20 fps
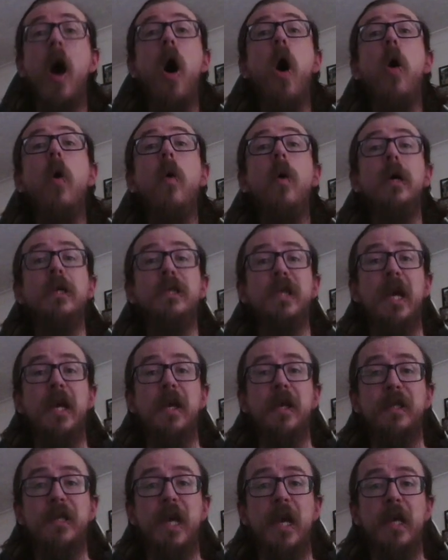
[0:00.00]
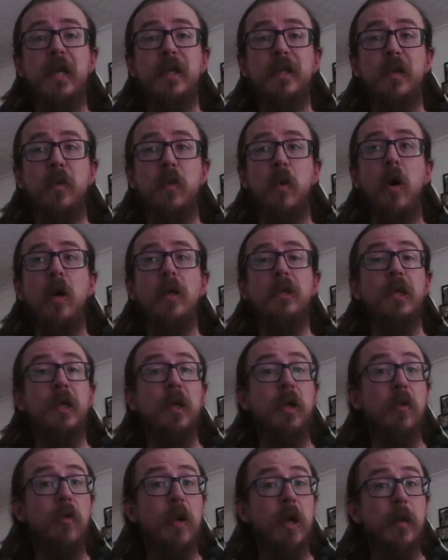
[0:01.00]
Always entertaining to watch, an
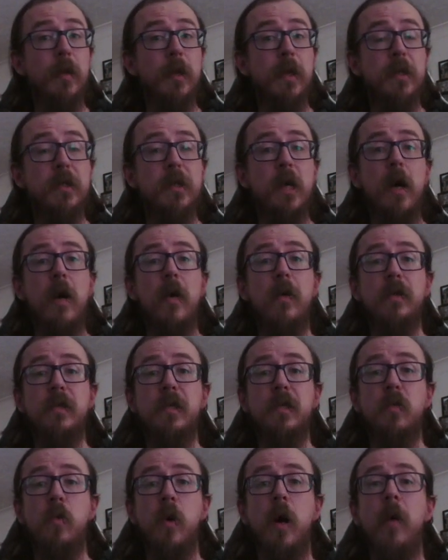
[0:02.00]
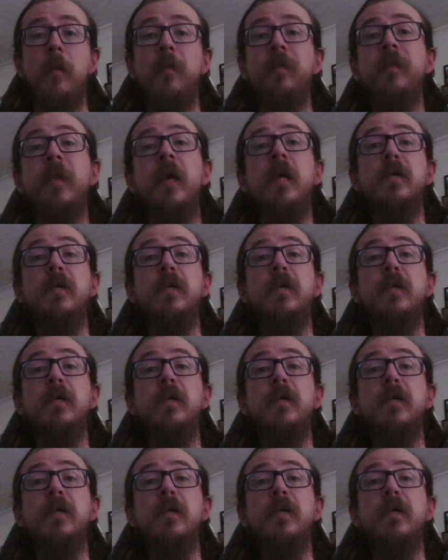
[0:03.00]
incredible guitarist as well.